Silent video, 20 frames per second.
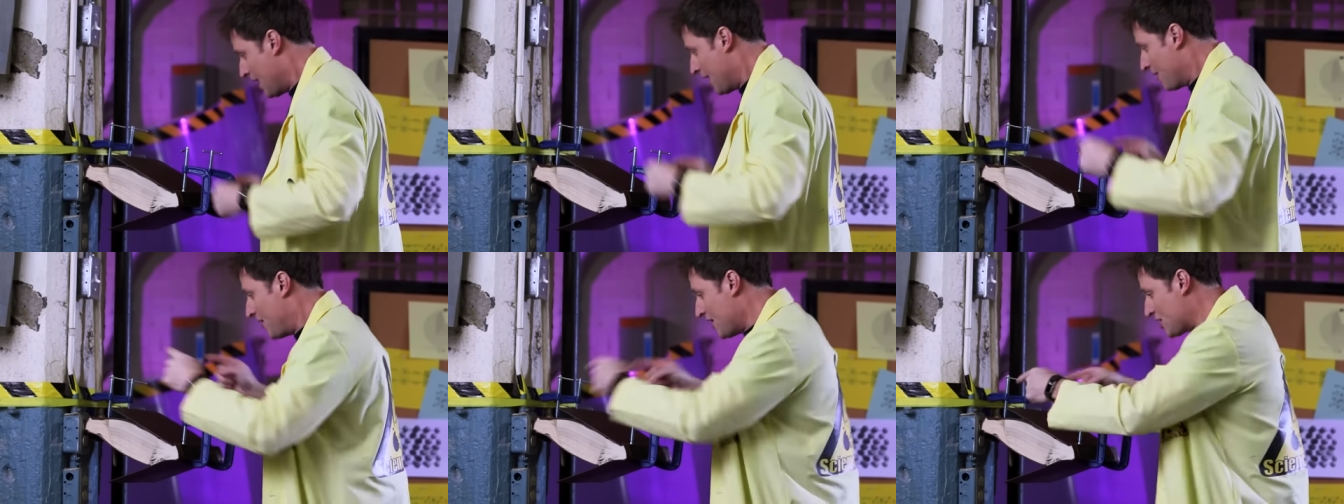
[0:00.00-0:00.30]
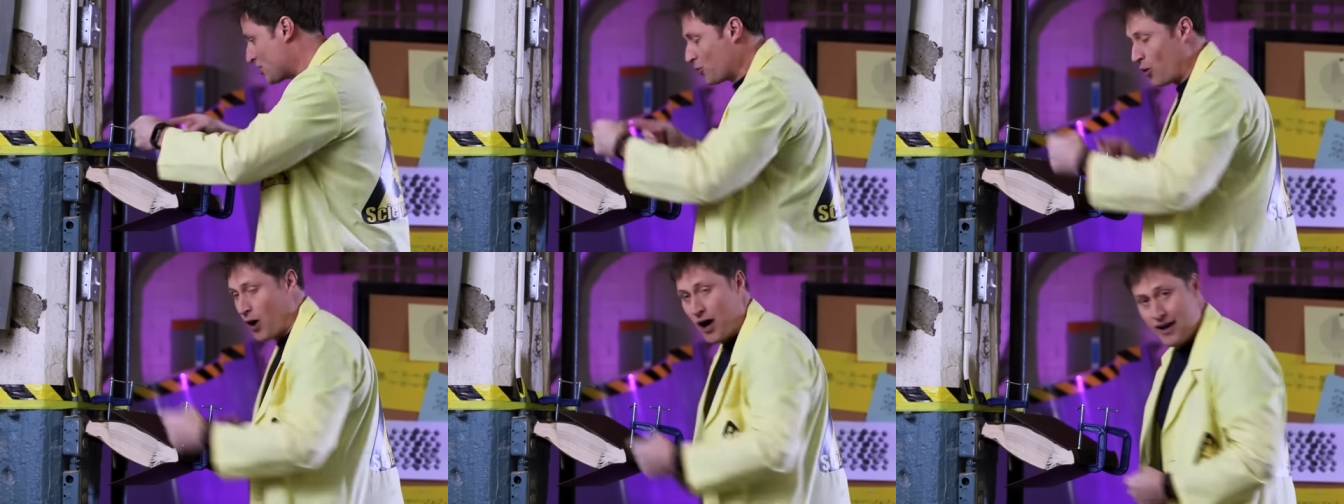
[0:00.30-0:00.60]

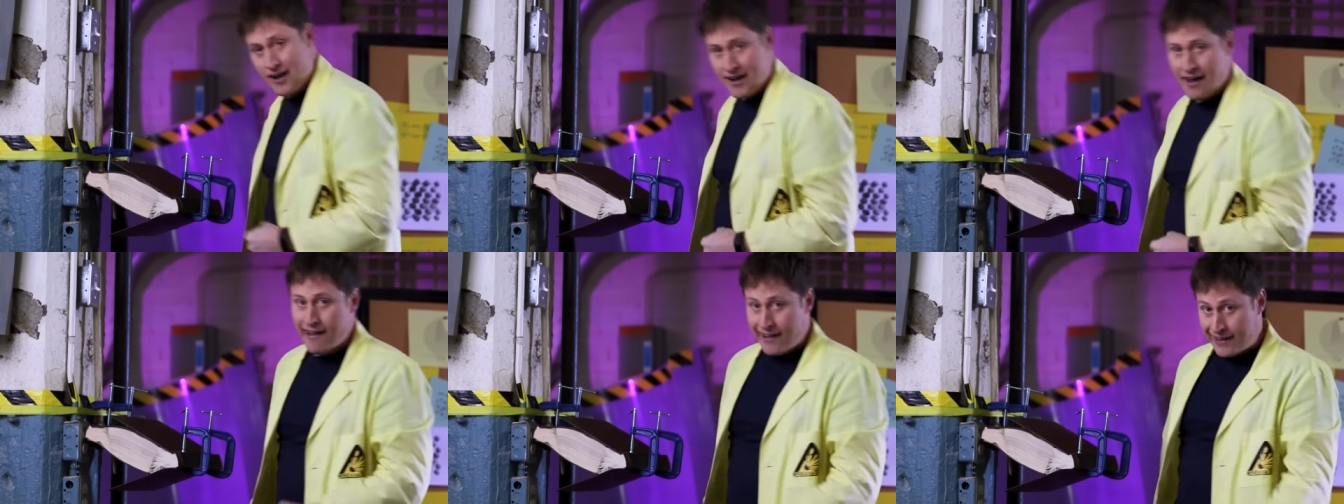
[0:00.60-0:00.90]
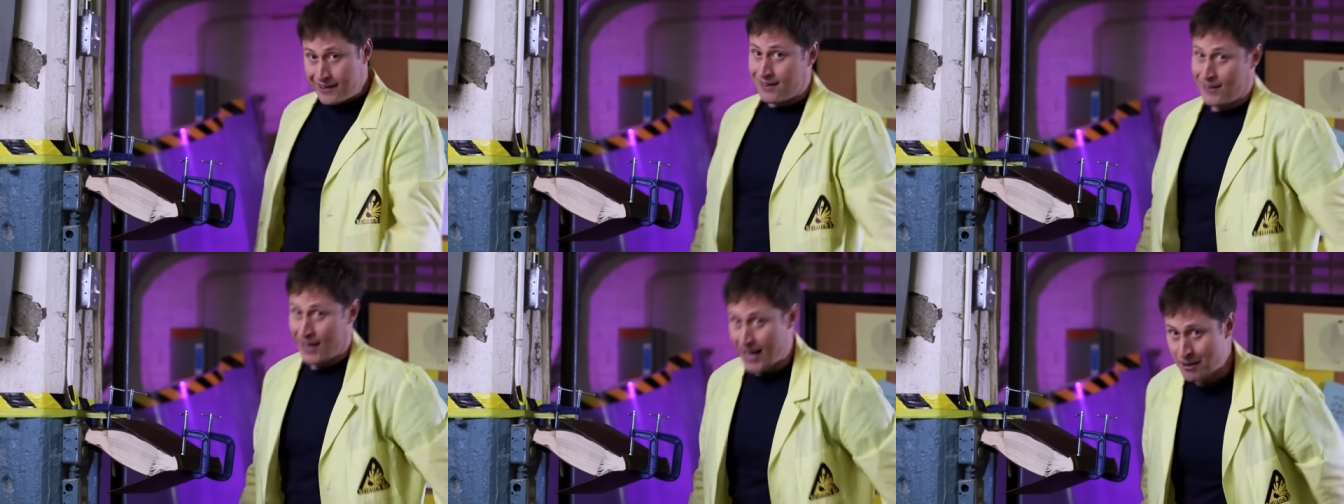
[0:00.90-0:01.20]
This one
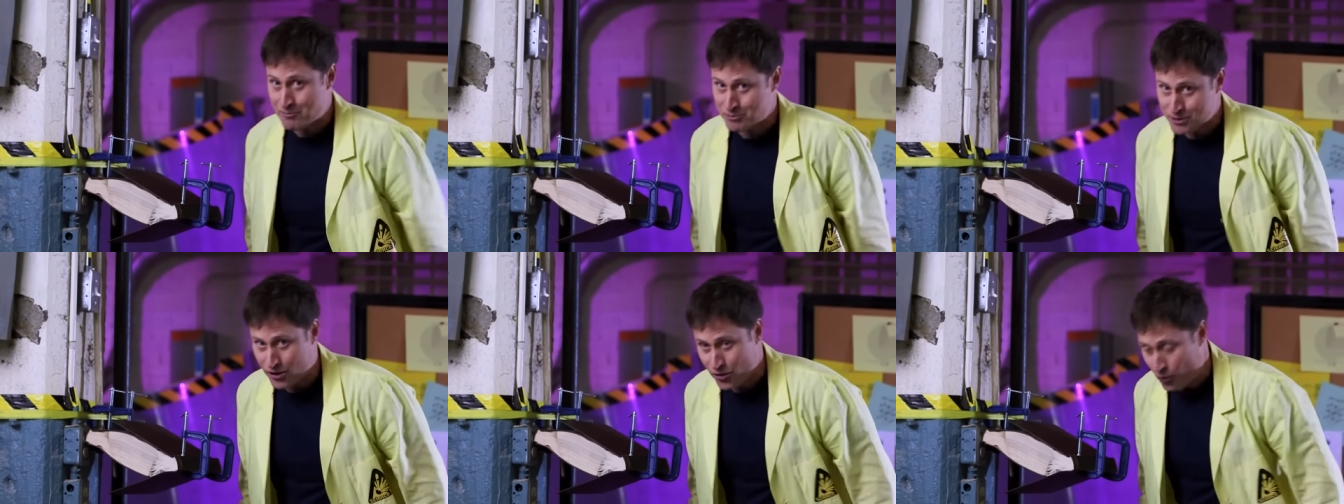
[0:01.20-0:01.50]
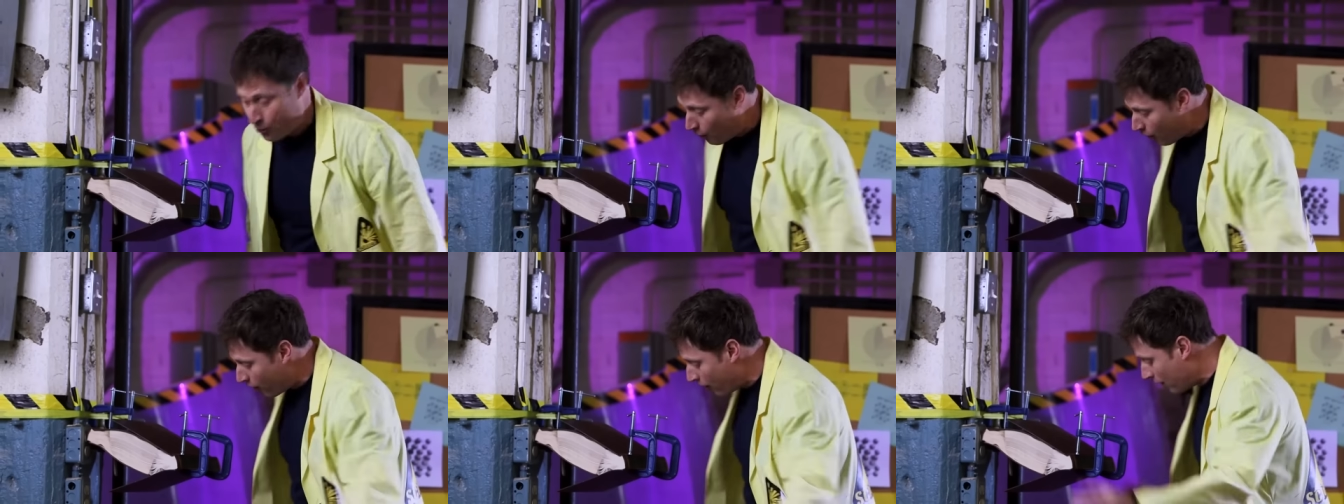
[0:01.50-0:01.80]
clamped to the
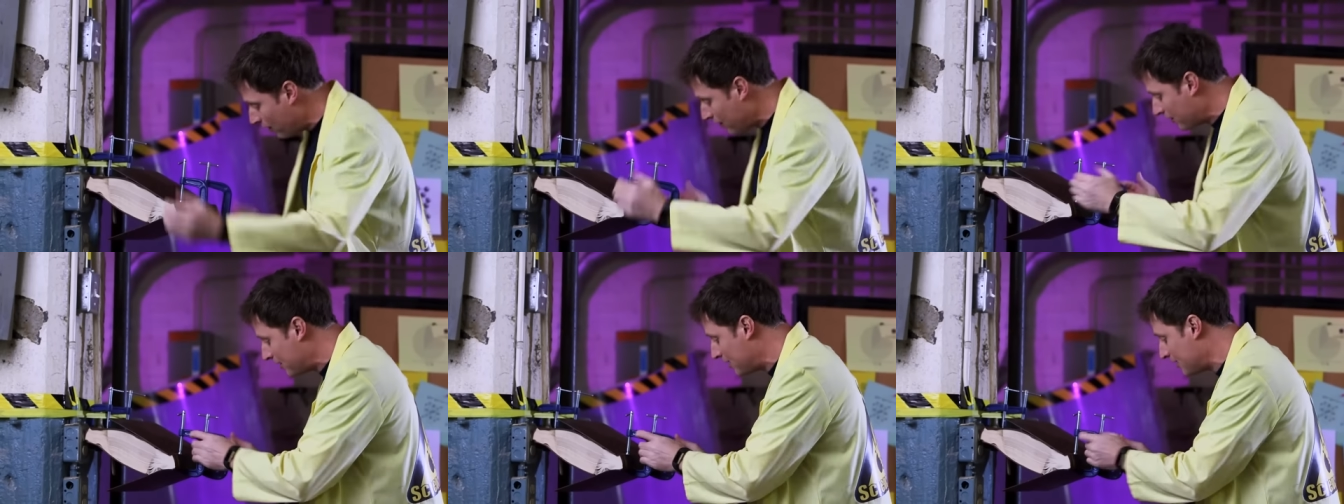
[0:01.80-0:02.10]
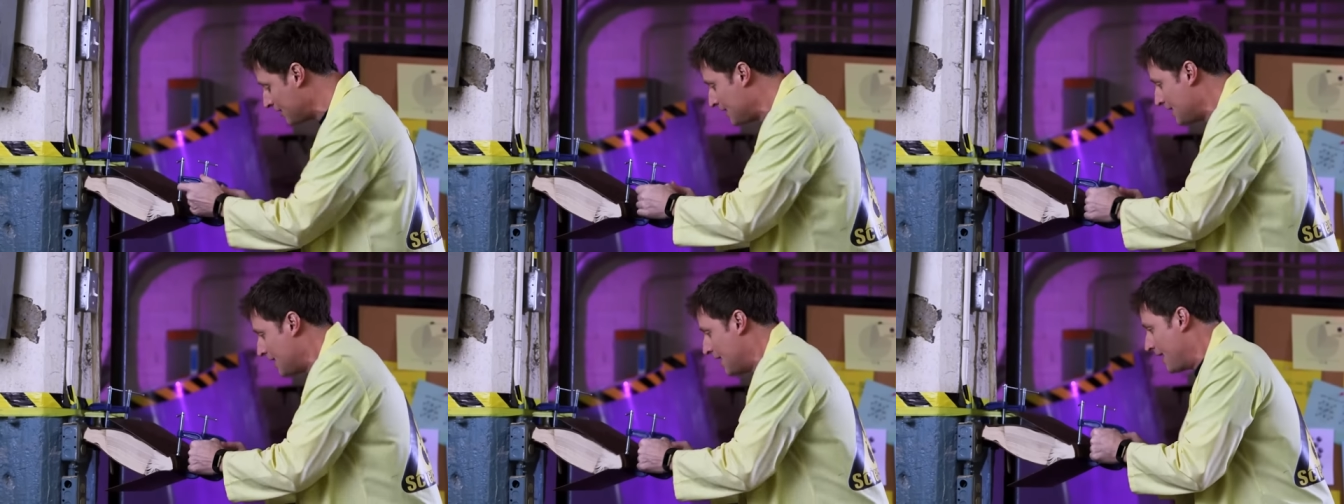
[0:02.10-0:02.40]
wall,
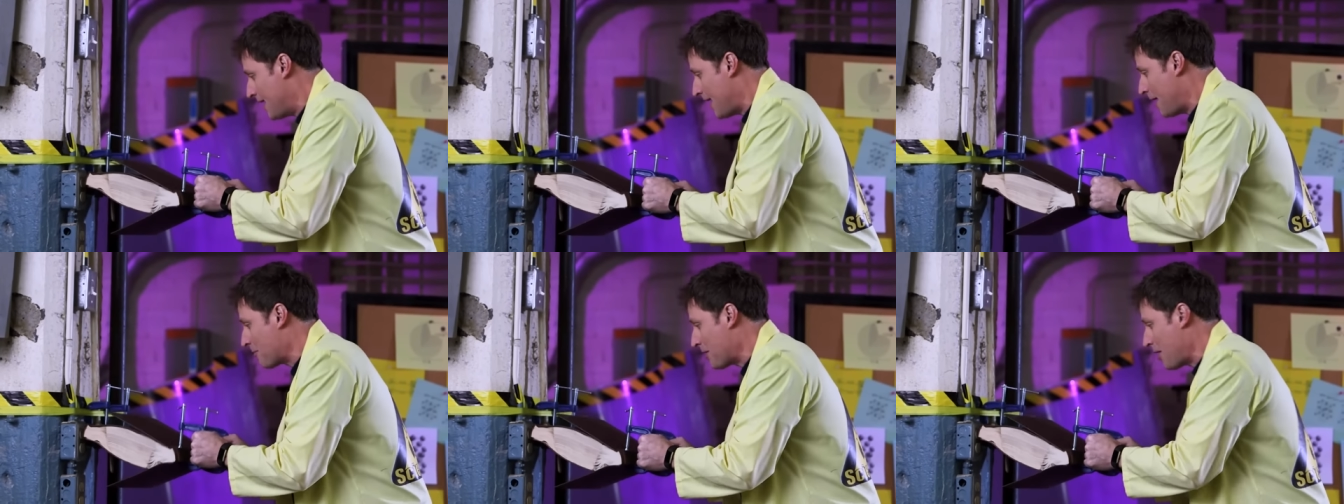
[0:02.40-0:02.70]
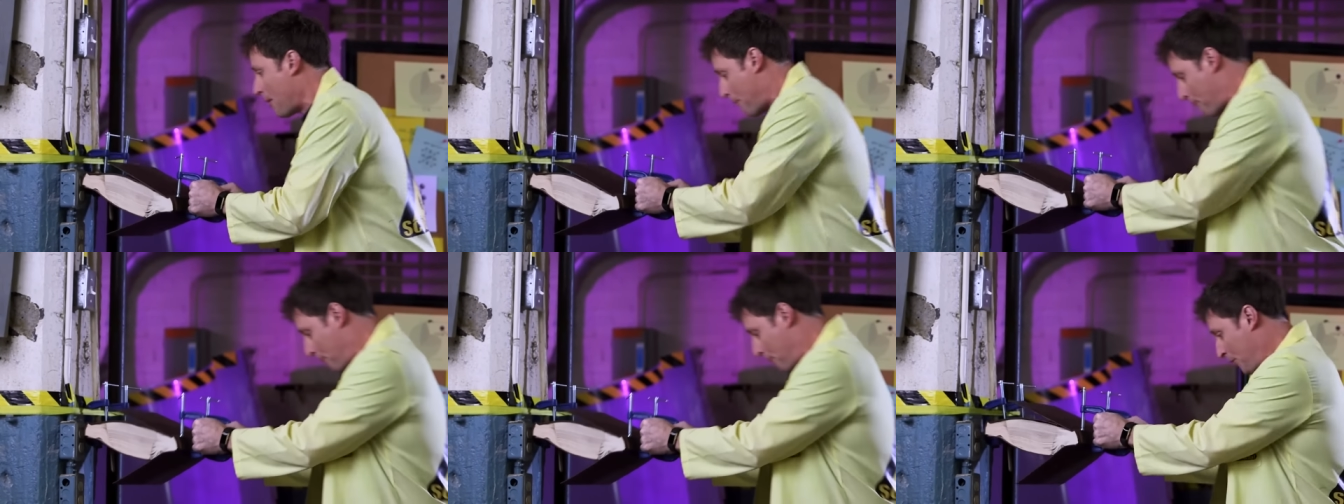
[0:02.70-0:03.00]
and I'm
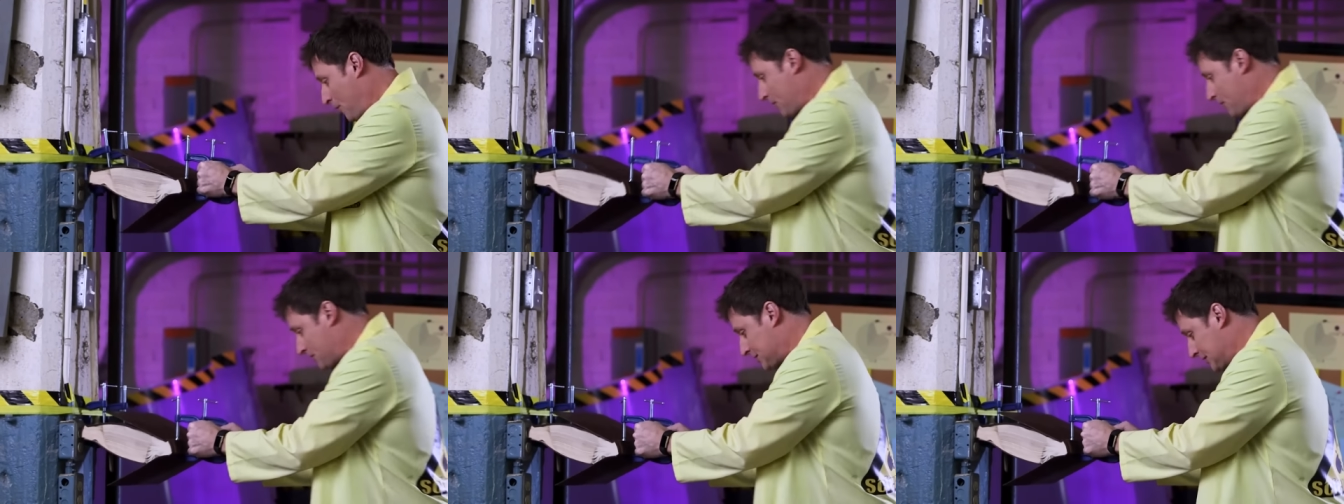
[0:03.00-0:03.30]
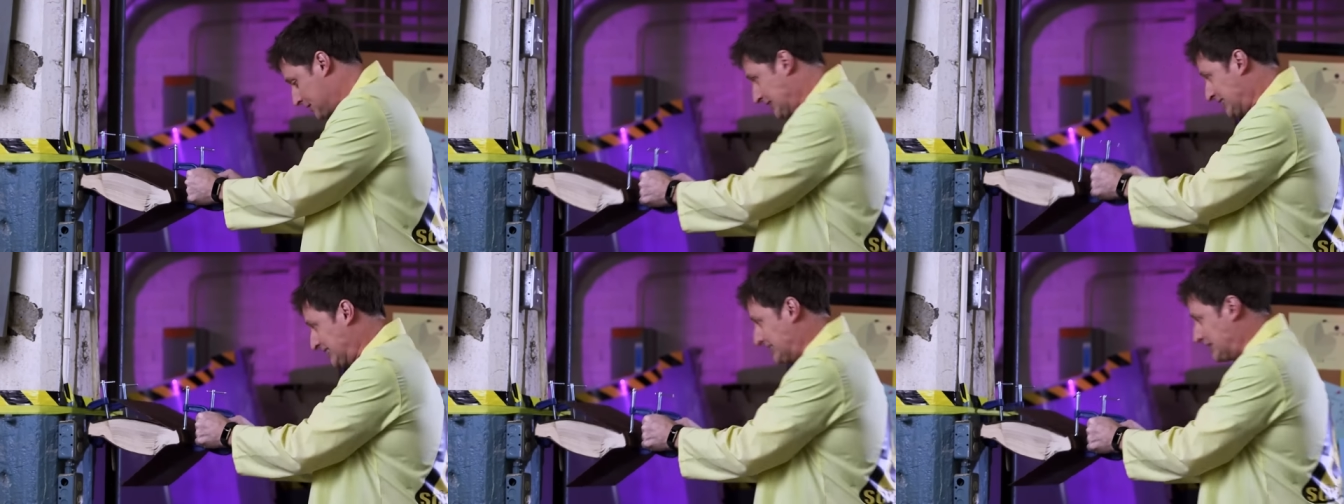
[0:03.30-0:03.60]
gonna pull
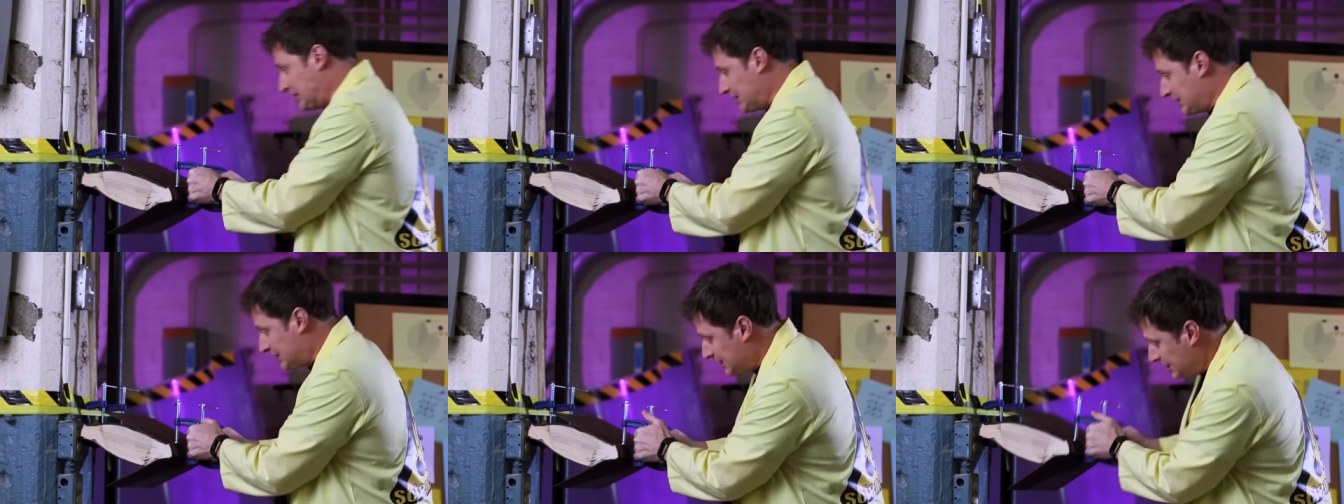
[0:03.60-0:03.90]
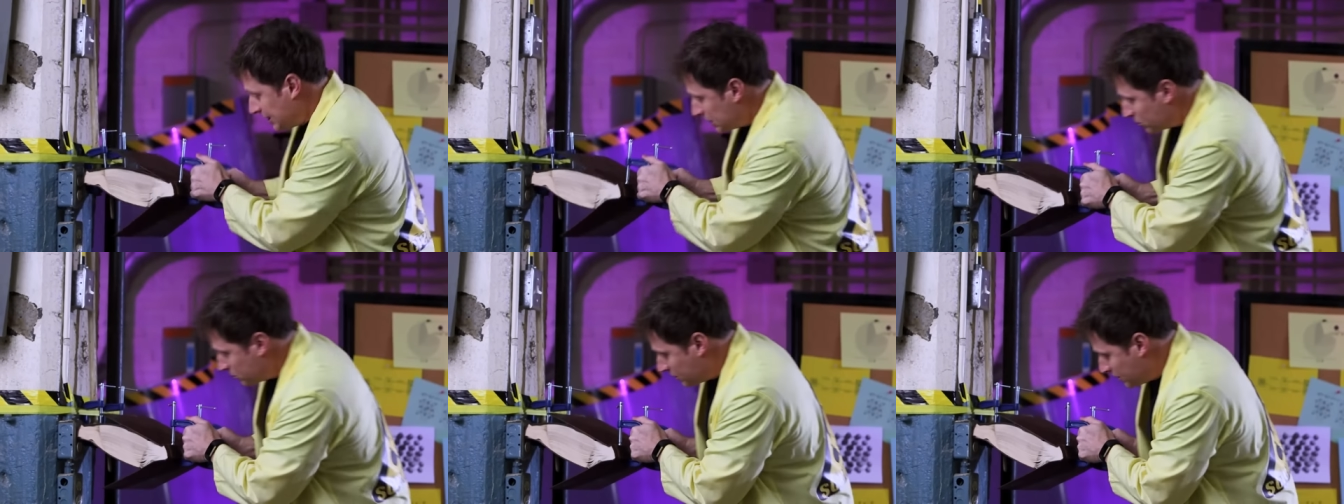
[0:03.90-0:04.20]
on
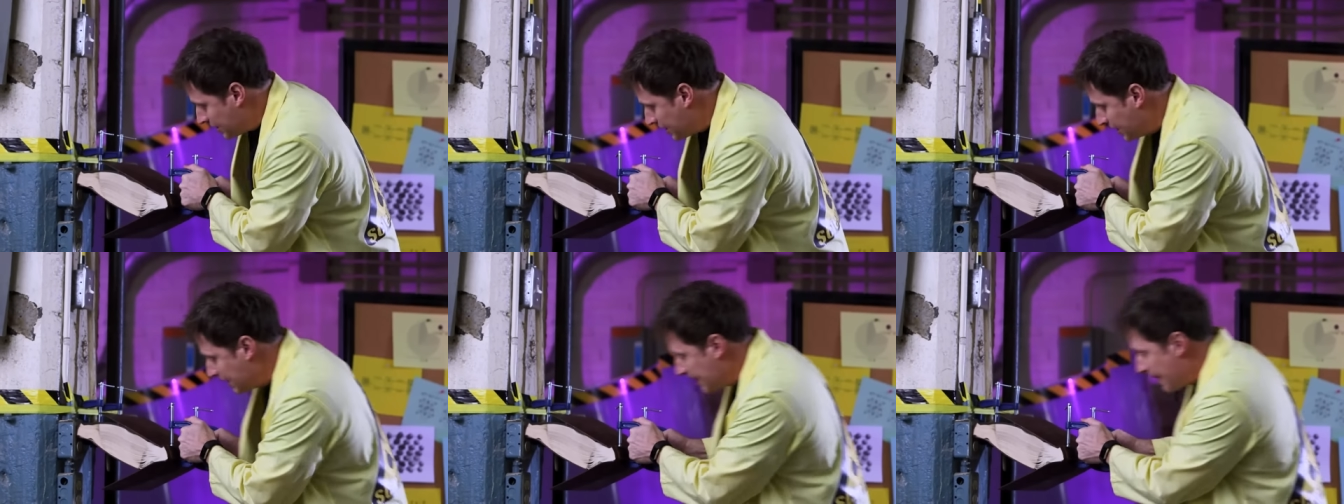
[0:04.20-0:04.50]
this one.